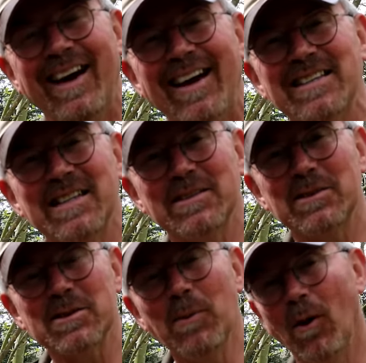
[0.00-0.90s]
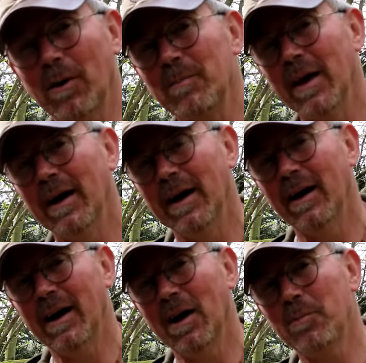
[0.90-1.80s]
as is the smock.
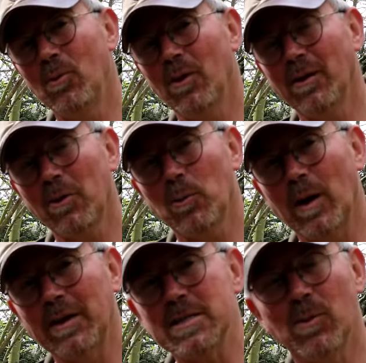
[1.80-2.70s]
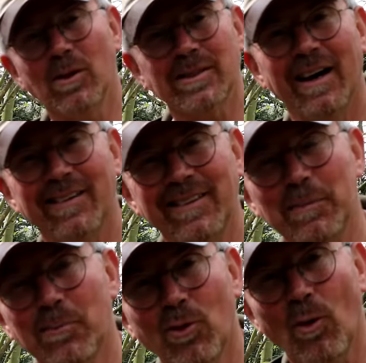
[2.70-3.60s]
And I bought another one of these smocks, and I
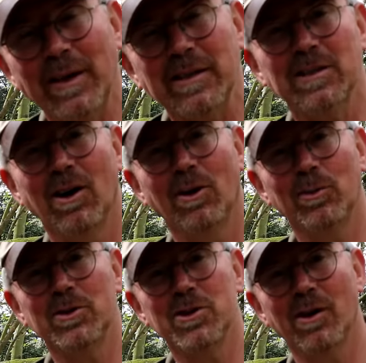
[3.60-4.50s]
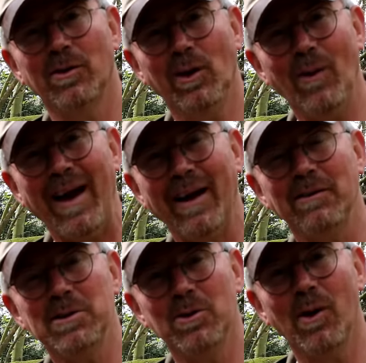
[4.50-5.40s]
did promise I would show you
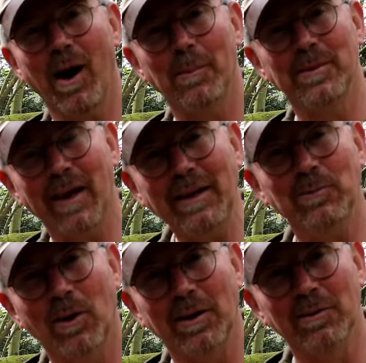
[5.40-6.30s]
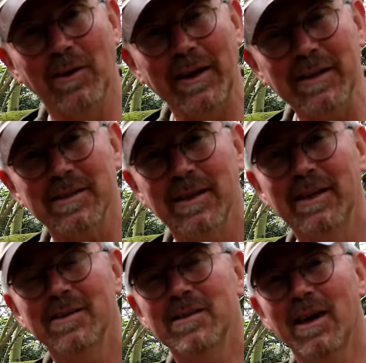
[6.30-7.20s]
how to update one of these
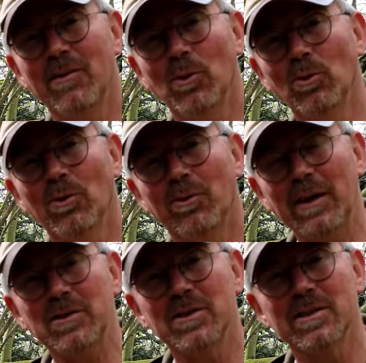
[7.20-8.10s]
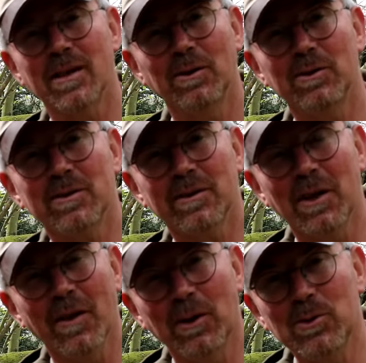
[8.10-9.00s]
to give it all the features that
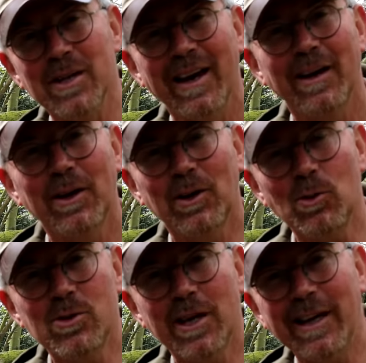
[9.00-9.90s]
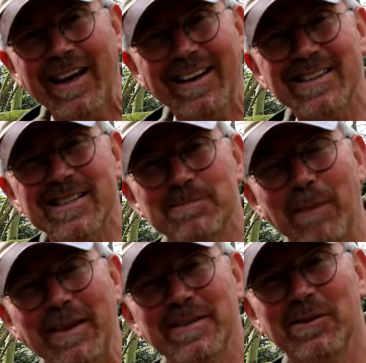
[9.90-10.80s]
those Gucci
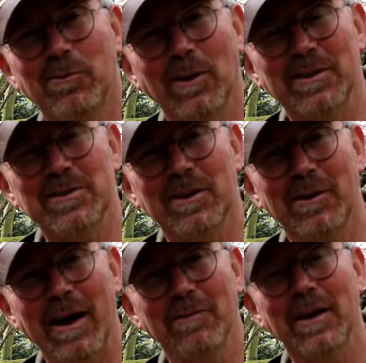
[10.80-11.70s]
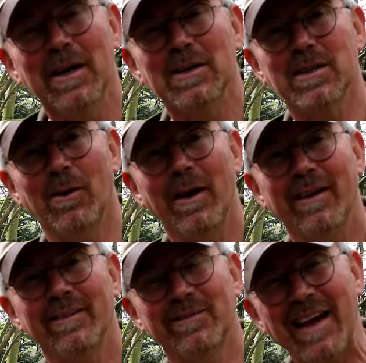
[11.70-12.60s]
expensive ones do have. So
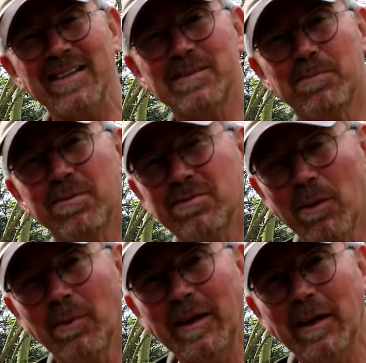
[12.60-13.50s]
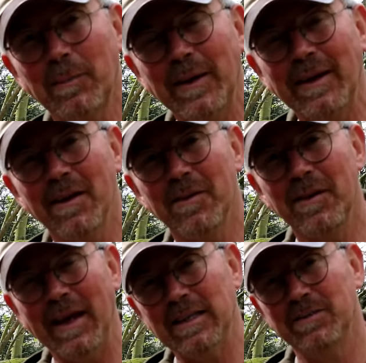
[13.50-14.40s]
that's probably going to be the
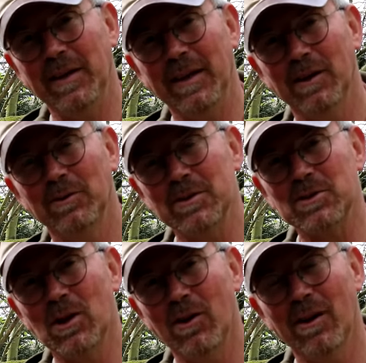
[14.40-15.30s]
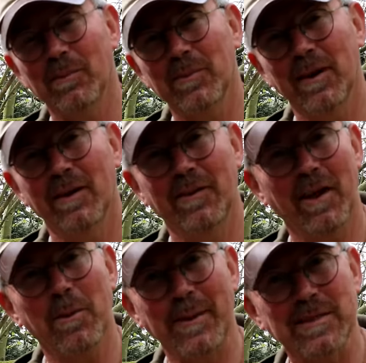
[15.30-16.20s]
next video that's turning up. The
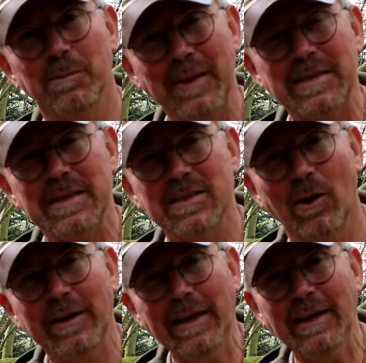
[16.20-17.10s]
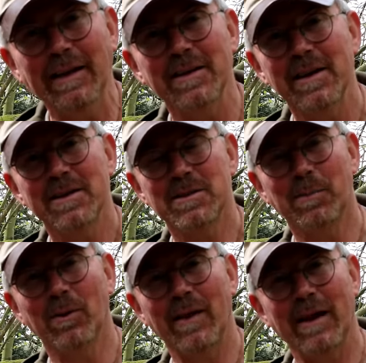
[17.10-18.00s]
other bits and pieces that I needed to
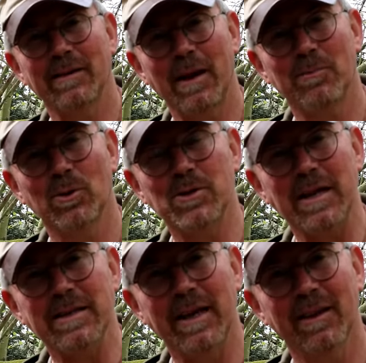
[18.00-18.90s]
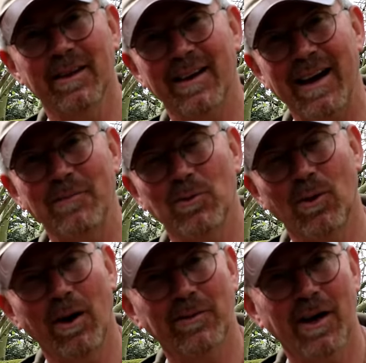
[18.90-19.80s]
put that project together have
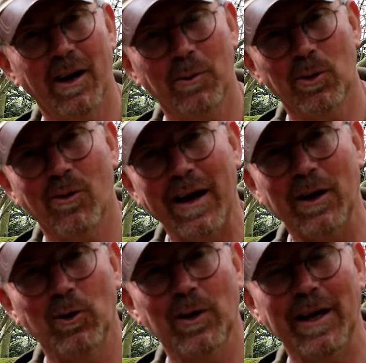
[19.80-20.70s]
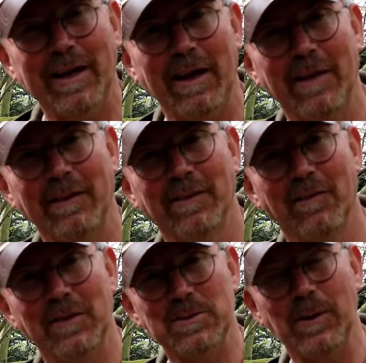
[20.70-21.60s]
arrived, and I will crack on and get that
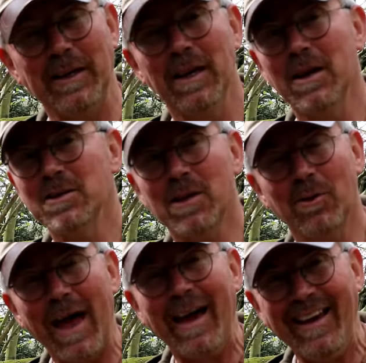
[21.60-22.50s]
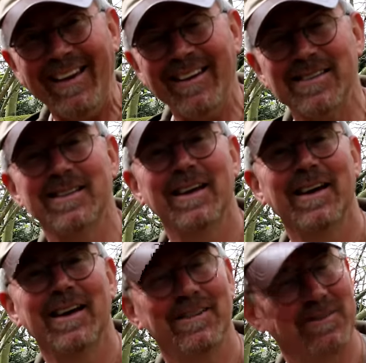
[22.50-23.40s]
done this week. So that is
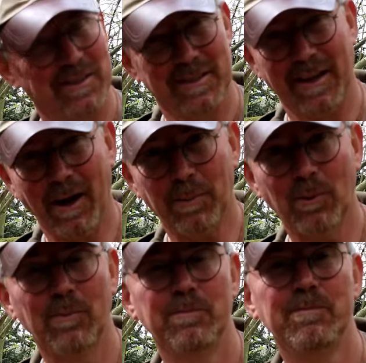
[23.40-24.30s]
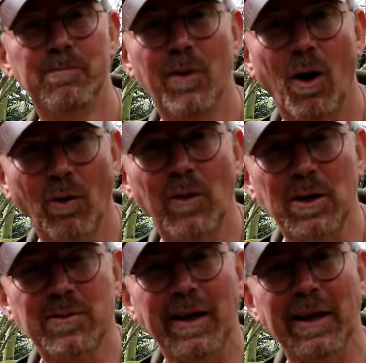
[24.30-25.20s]
just a couple of
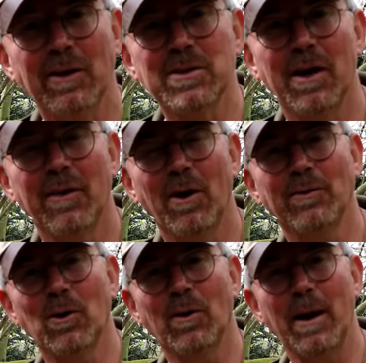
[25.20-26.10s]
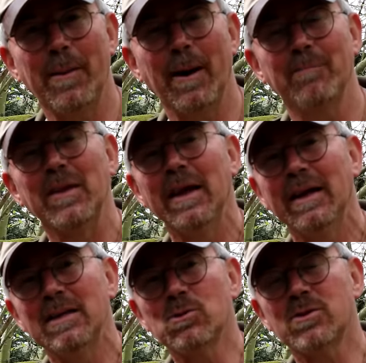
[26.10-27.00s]
those videos that I've got coming up.
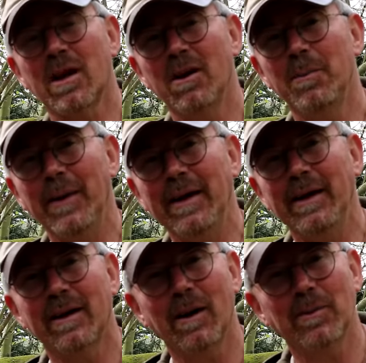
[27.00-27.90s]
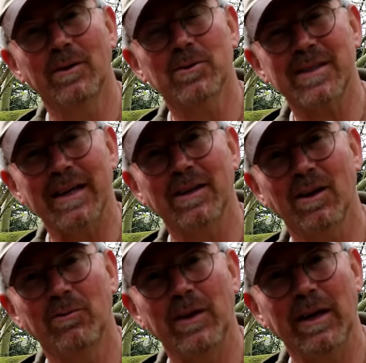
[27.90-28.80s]
There's also going to be a couple of little
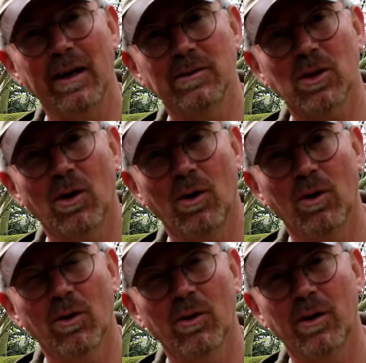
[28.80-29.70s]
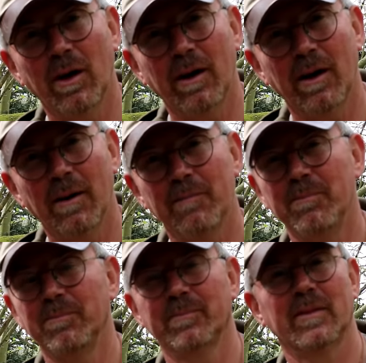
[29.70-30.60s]
standalone videos on
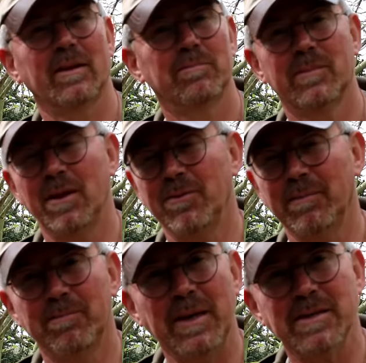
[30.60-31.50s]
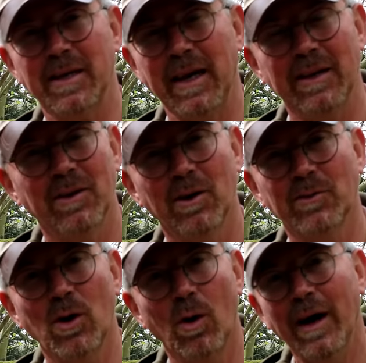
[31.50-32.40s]
different bits of kit that
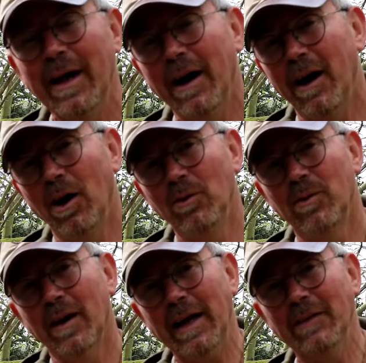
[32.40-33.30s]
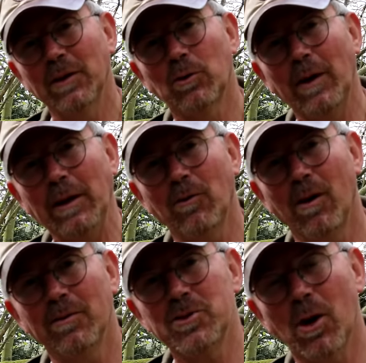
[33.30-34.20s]
I've got over in the
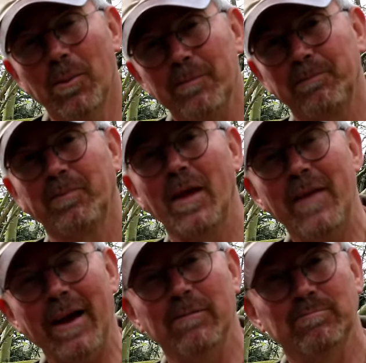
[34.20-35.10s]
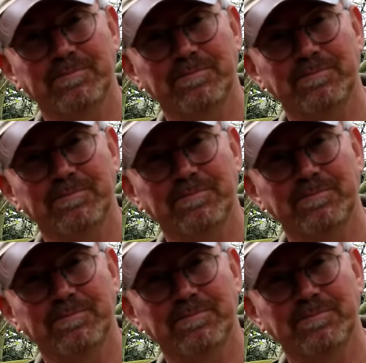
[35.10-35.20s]
Greencraft shop. Now,